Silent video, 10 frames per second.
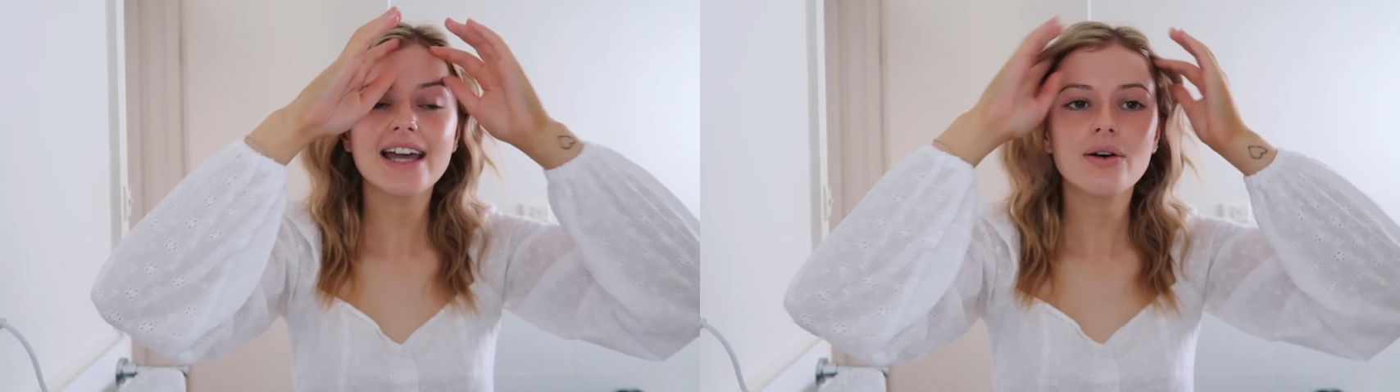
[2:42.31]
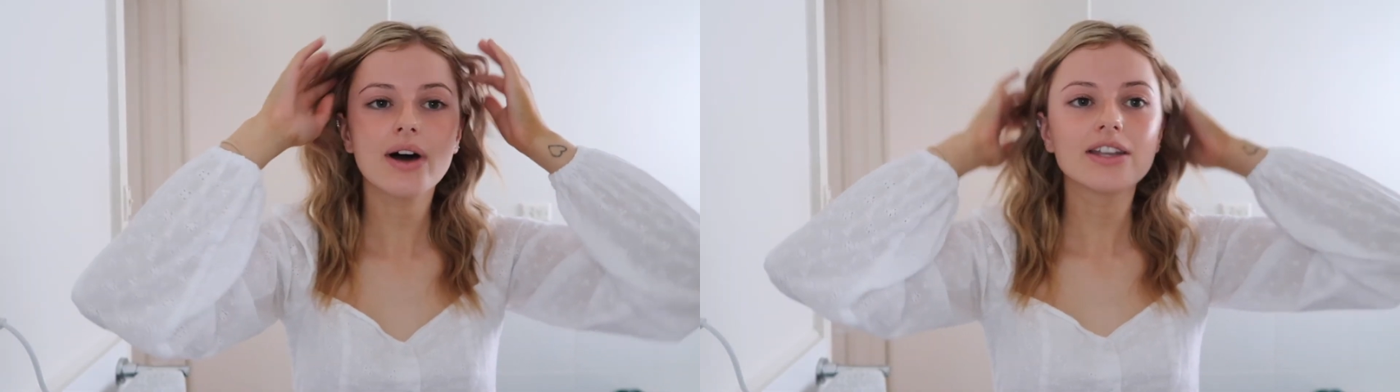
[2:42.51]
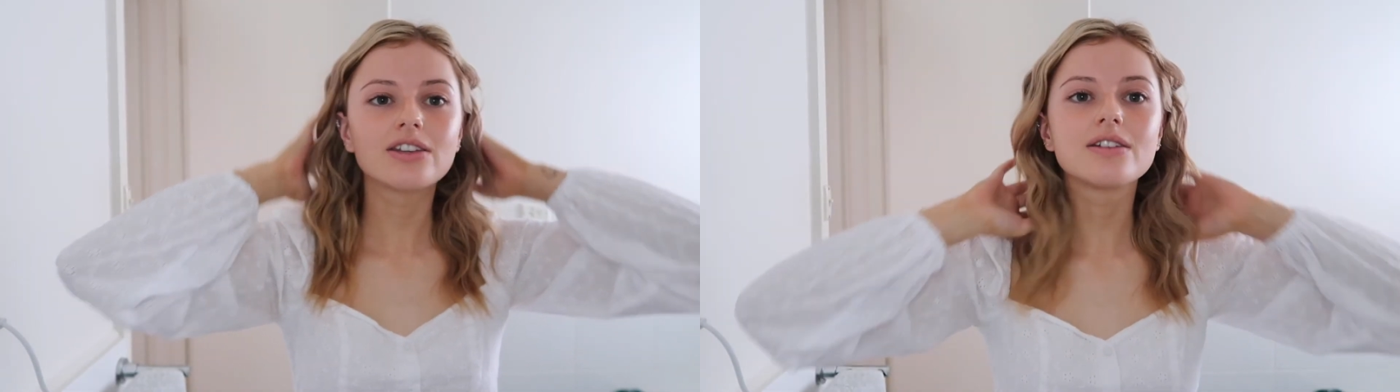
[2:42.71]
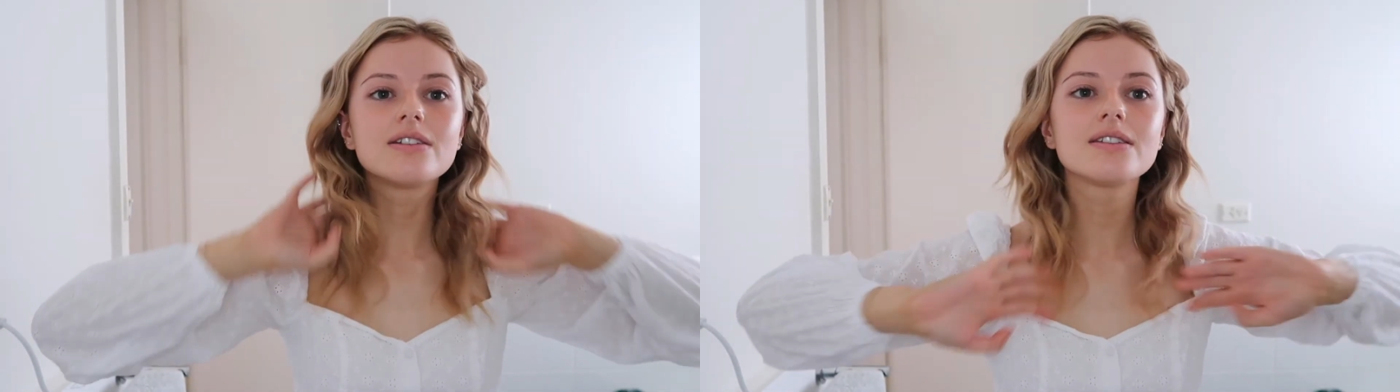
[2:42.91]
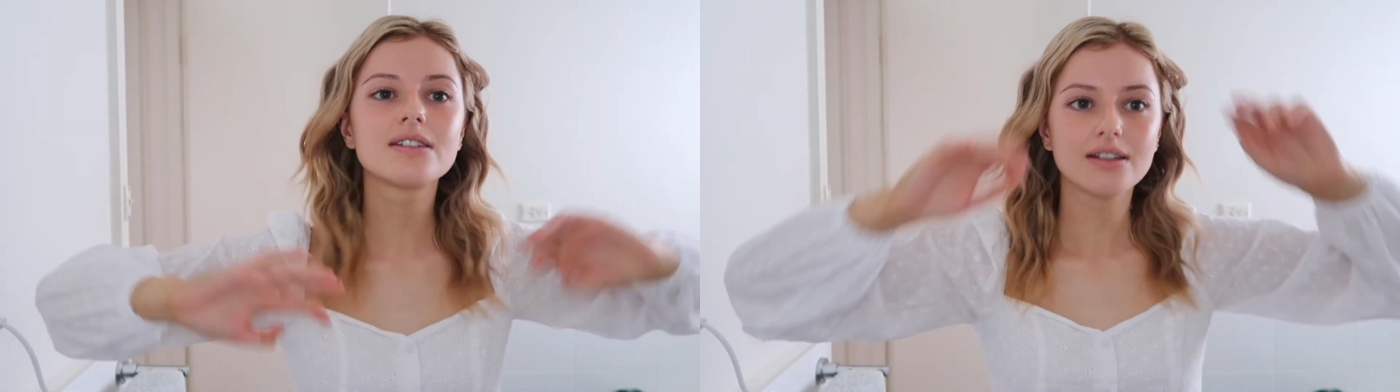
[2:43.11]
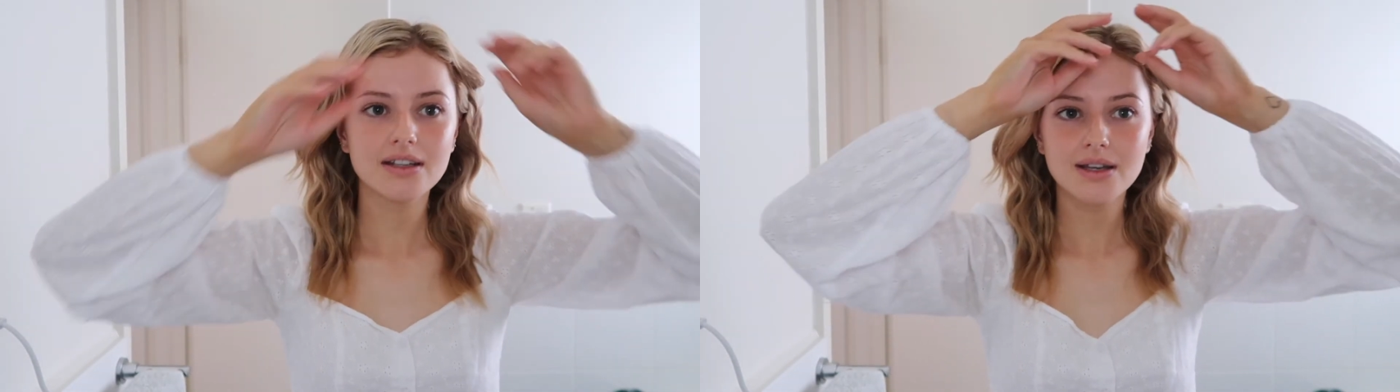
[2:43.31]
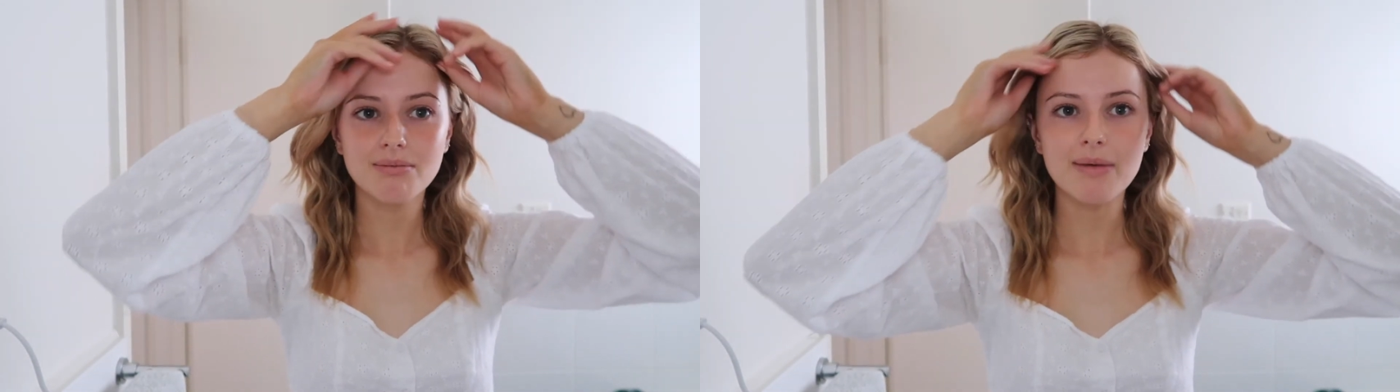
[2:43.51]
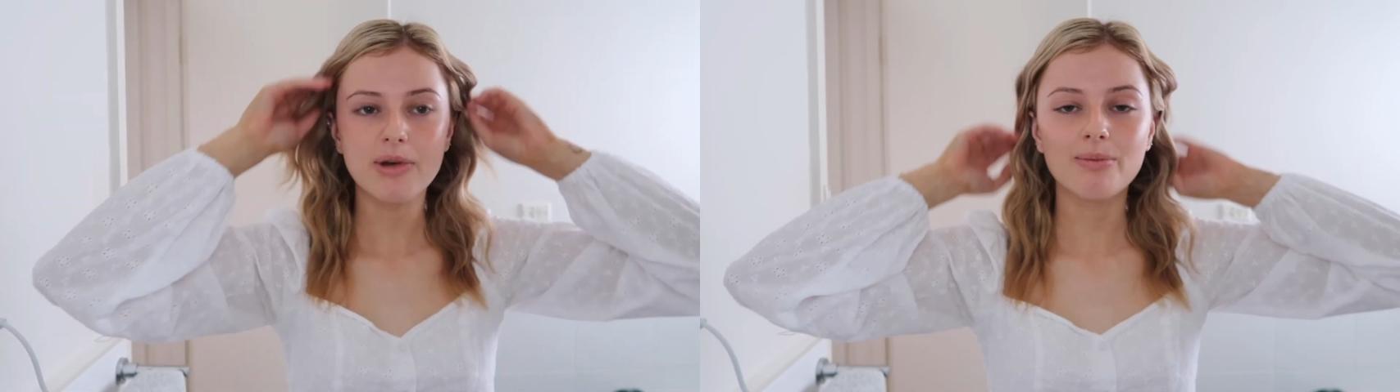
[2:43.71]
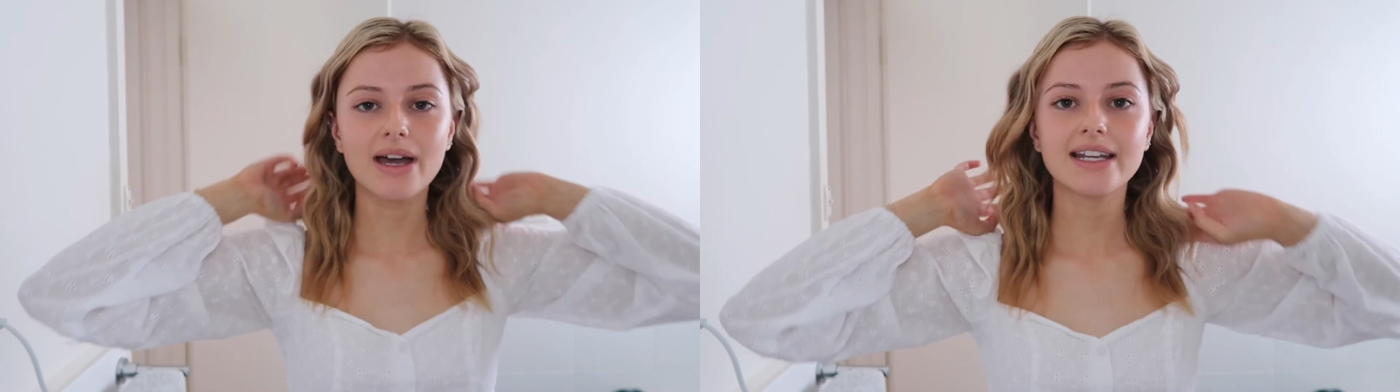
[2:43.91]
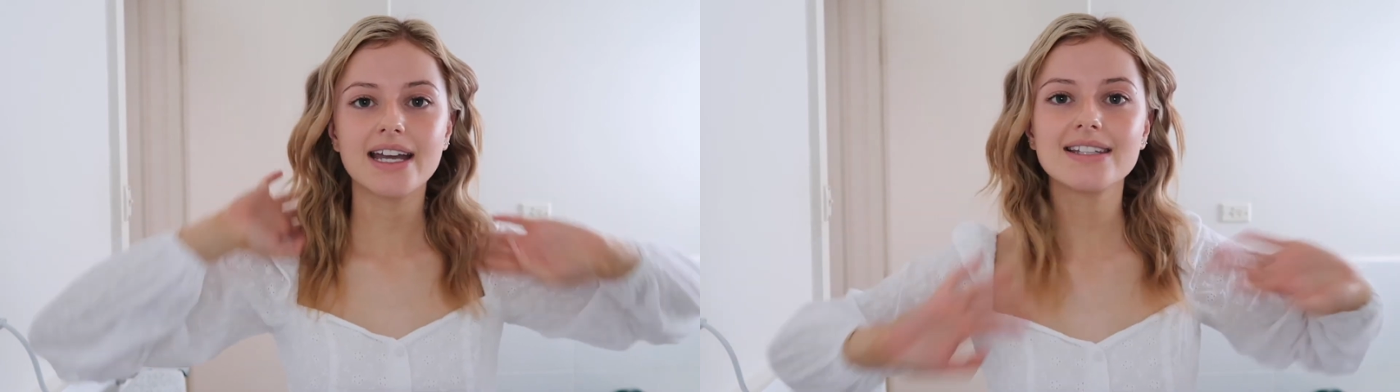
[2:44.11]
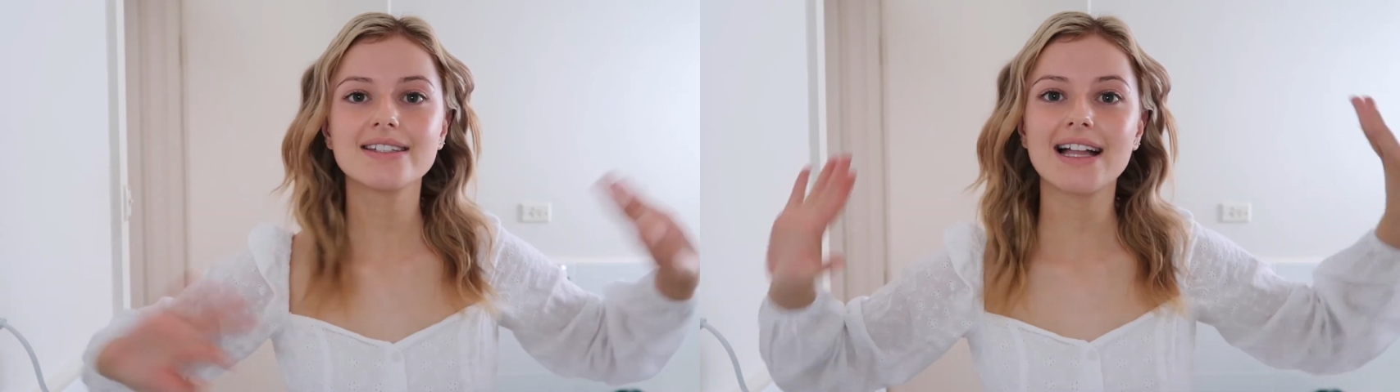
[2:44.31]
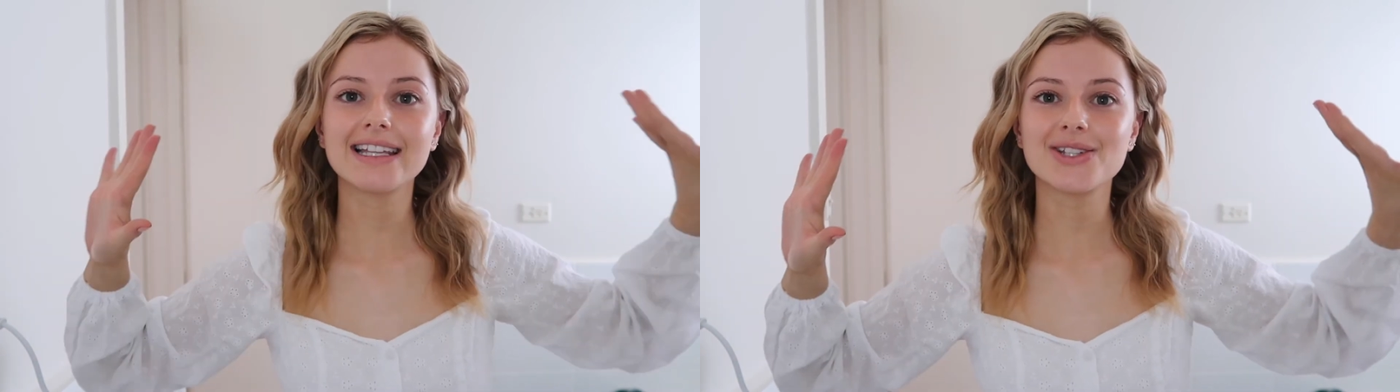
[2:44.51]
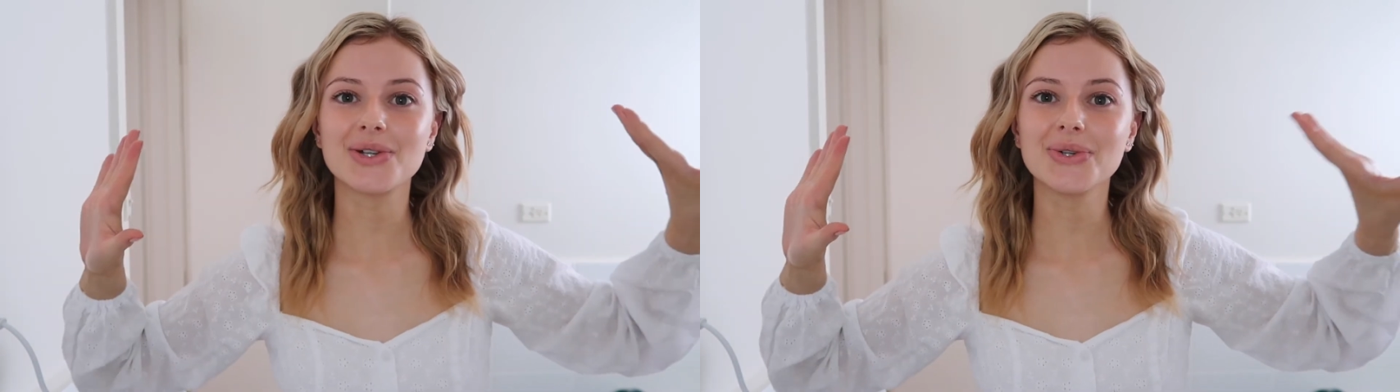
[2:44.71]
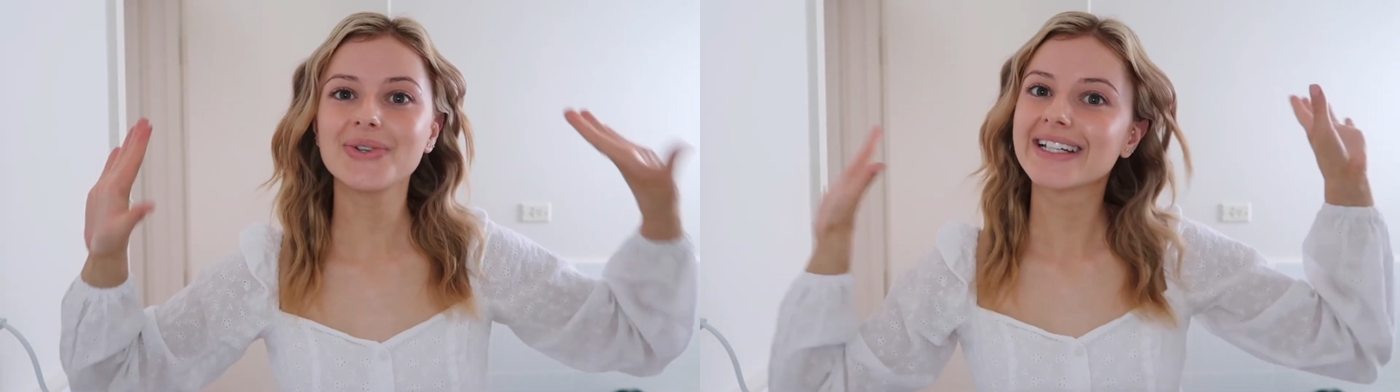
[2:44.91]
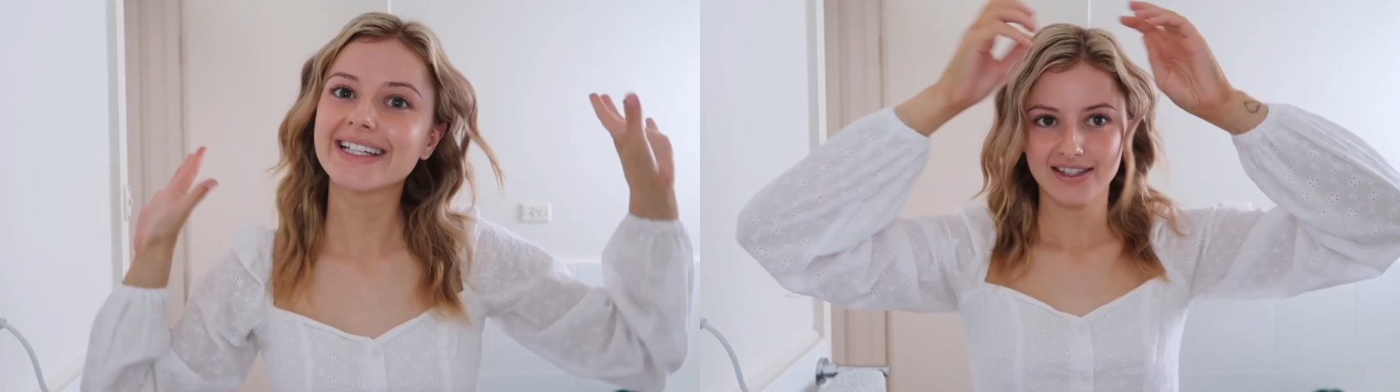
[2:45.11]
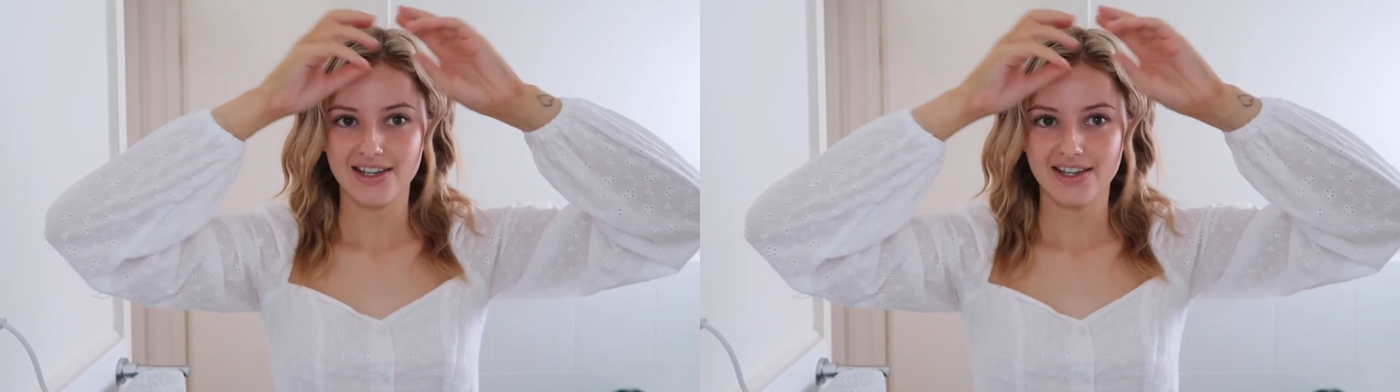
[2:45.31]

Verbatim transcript: how I use my Mermade hairstyling tool.